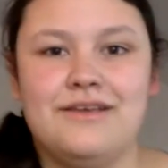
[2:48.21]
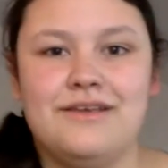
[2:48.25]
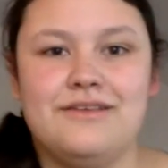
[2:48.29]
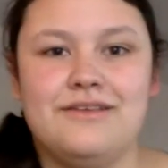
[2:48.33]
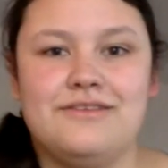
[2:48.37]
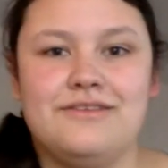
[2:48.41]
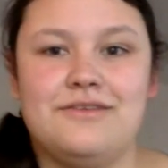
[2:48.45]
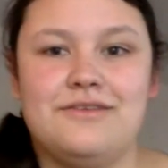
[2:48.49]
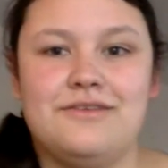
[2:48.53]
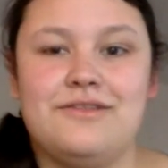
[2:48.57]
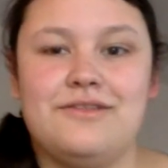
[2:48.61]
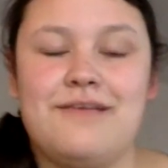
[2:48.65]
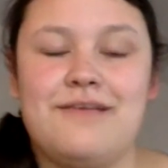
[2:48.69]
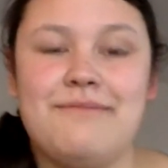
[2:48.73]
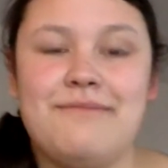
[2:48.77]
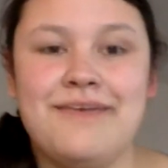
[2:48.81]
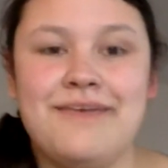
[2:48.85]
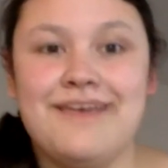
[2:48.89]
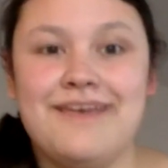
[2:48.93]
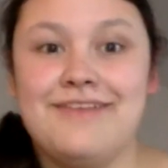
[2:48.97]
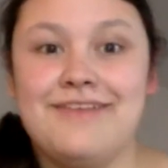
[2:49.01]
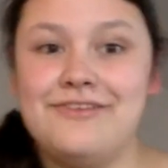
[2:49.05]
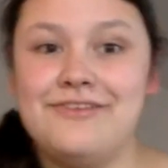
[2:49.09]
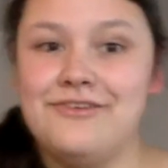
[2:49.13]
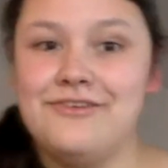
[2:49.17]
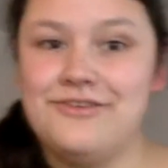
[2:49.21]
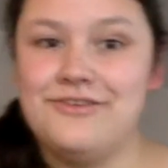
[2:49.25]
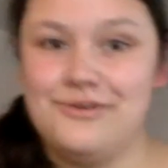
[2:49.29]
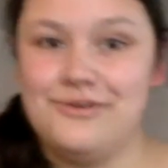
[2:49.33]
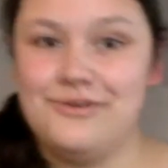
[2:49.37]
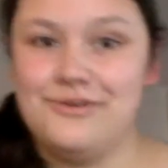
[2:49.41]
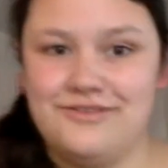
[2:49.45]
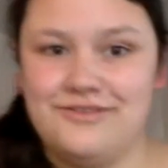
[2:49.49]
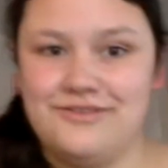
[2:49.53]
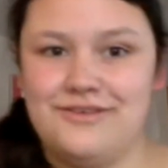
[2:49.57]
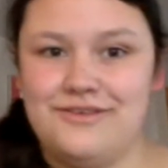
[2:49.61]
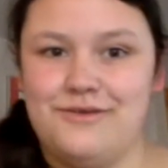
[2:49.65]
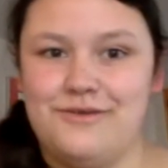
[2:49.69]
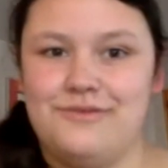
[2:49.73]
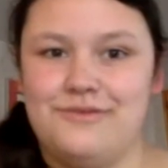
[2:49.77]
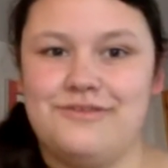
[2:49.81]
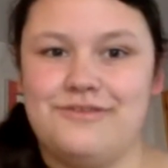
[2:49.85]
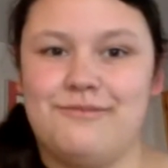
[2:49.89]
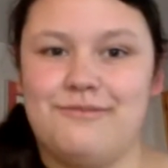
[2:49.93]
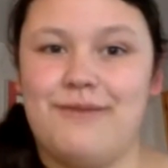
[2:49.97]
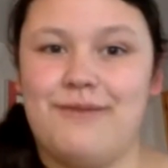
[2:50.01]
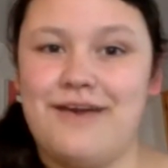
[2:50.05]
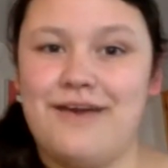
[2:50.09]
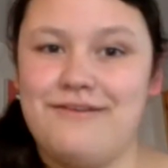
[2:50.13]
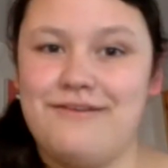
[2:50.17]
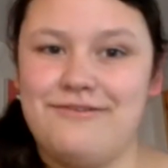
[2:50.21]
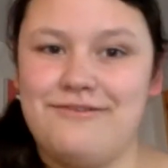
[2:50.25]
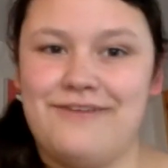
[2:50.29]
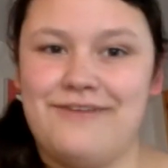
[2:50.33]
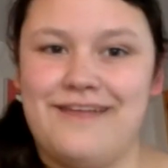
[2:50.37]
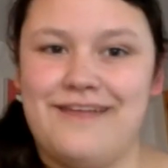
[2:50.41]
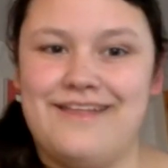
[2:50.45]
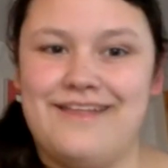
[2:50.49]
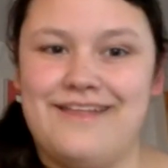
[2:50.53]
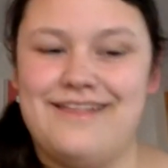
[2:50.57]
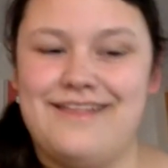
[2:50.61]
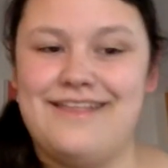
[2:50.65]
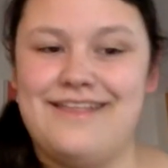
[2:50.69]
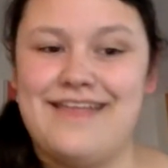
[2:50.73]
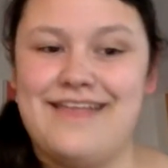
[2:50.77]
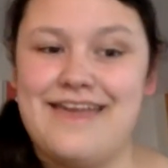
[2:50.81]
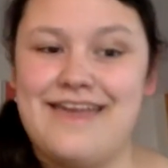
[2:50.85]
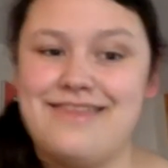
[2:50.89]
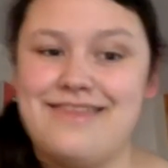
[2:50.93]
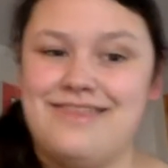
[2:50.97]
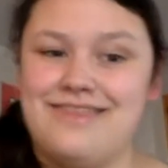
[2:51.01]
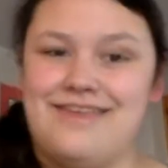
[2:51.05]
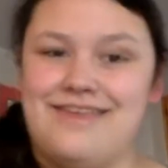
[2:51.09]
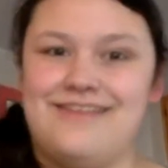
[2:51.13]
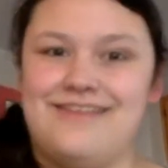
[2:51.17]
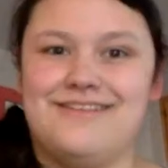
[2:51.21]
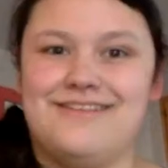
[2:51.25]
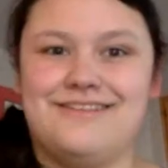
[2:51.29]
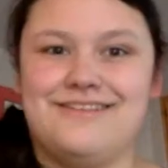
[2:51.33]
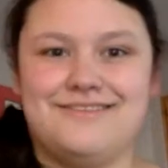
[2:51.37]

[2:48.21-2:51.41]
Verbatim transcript: So let me introduce you to my friend Nathan.